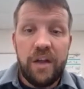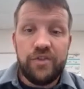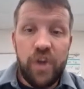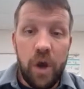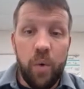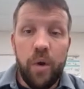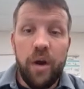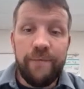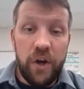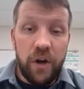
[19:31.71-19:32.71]
So
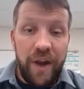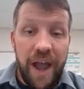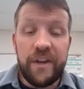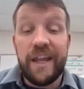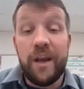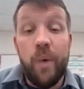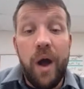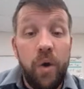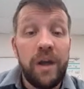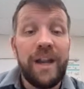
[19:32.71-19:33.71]
for gravity here,
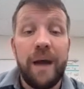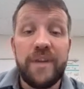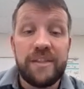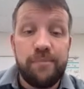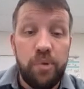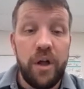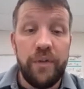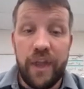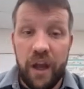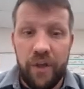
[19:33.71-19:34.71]
while one object's pull on
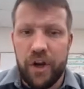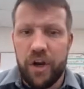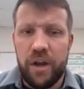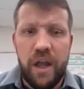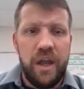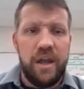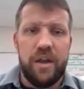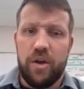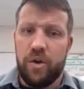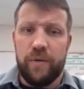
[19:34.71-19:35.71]
the other
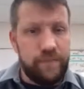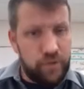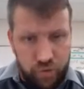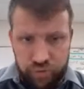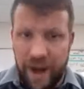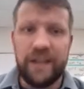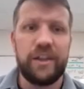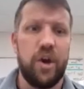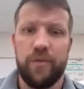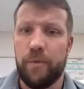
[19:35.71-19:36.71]

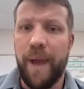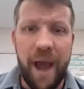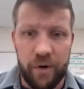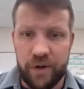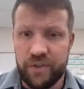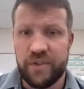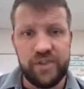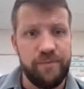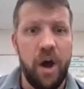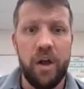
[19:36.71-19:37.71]
greatly overpowers the
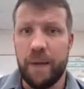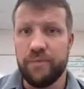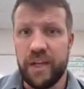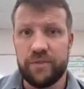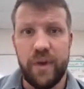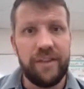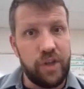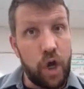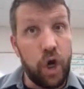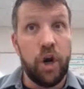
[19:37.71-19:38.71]
small object, right?
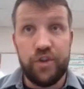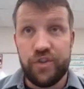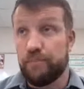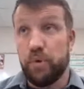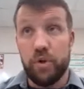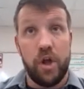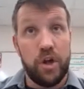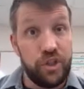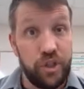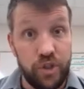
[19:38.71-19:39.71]
The Earth's pull
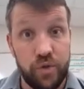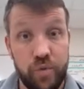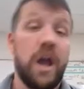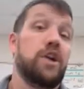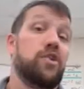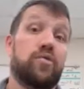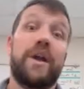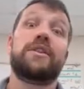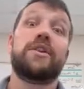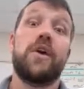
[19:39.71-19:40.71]
on you
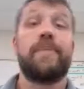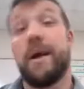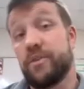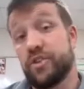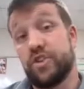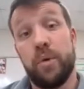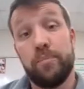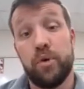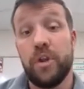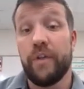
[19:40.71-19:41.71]
greatly overpowers your
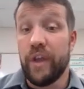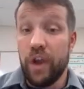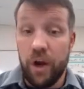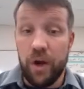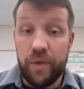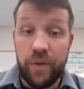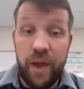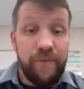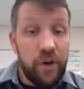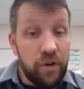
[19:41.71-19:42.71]
pull on the Earth.
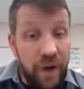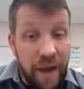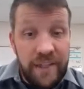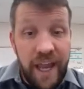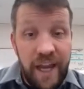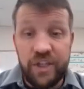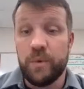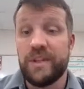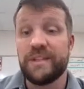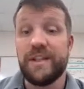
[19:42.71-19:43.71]
For gravitation,
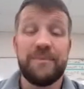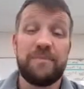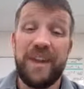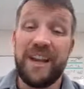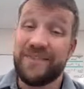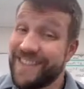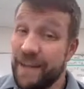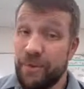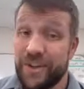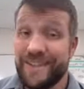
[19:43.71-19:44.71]
with these objects being of
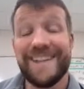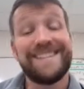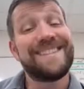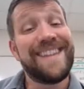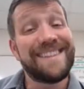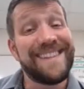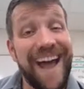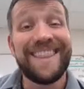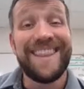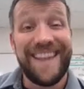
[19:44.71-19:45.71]
similar sizes, that's
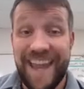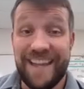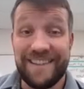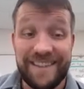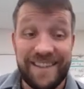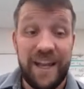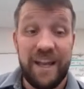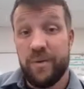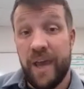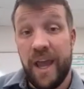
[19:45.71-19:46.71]
not the case,
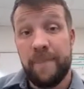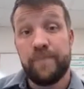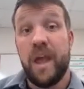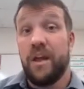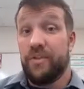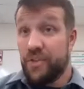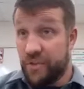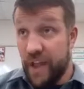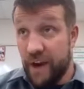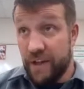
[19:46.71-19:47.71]
okay?
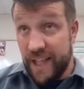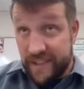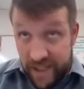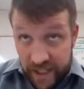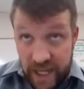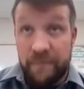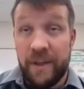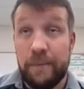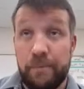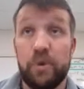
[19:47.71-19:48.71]
There is a
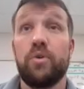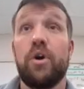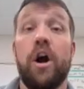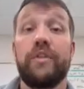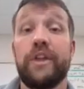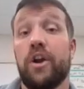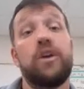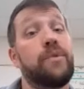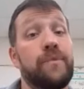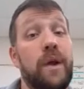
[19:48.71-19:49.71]
significant pull on the
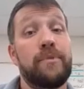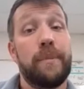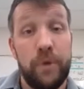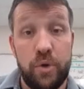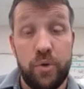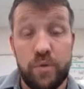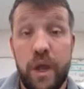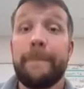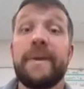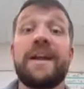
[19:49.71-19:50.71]
Earth from the moon
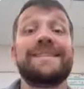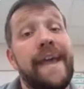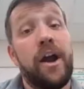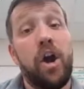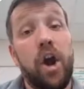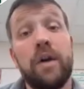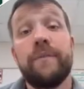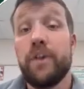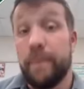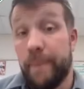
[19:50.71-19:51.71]
because they are
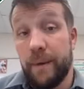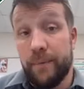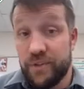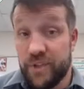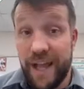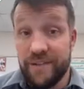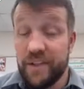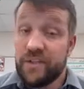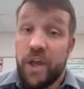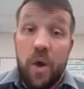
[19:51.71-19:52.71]
of comparable
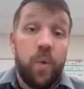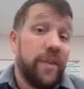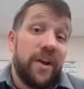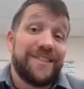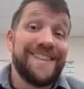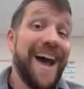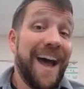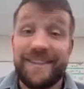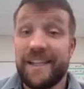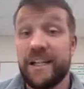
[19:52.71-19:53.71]
sizes, where there is
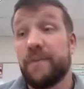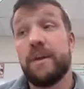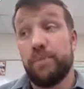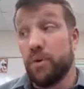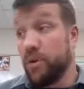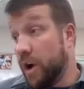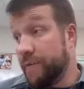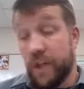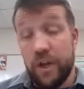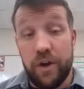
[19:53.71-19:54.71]
not significant pull
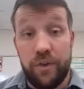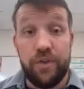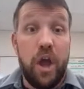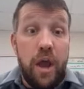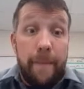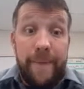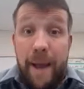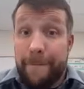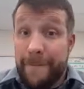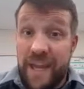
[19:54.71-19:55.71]
of the Earth by
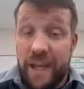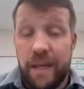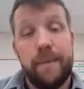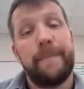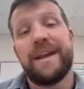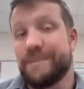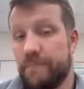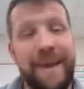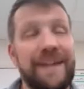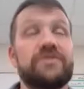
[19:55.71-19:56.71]
me because
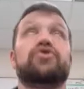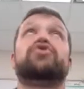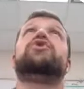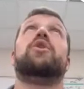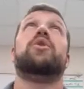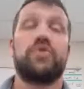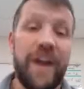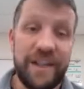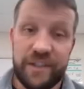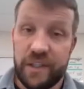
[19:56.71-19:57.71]
my mass is so
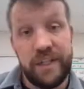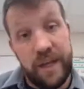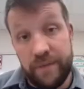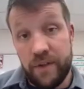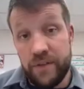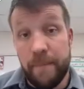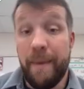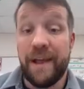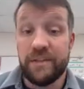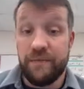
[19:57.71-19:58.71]
drastically different than the
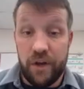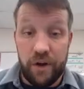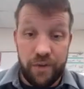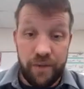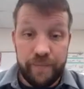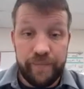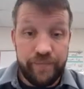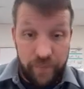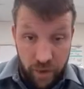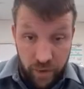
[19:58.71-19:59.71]
mass of the
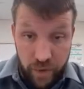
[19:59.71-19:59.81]
Earth,